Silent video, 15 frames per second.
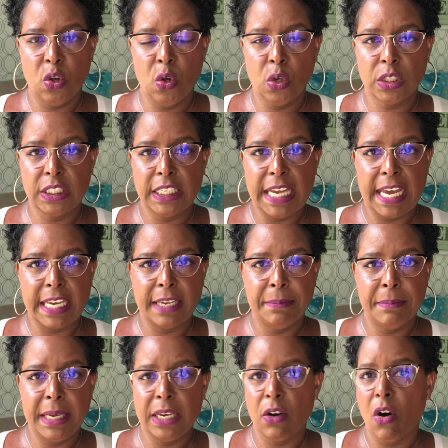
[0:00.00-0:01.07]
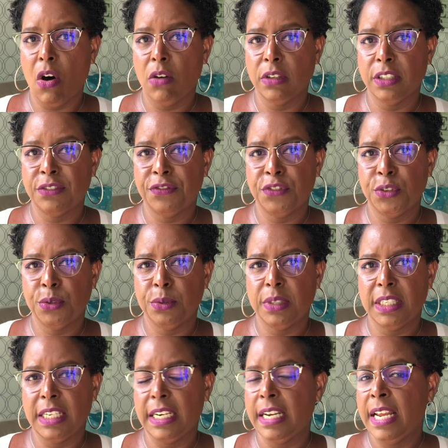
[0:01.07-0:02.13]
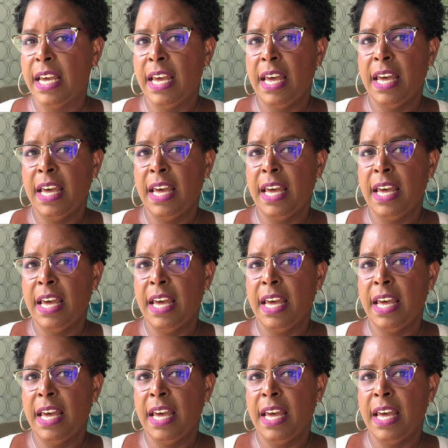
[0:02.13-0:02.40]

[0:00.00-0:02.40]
cooked it, I could make all this food and then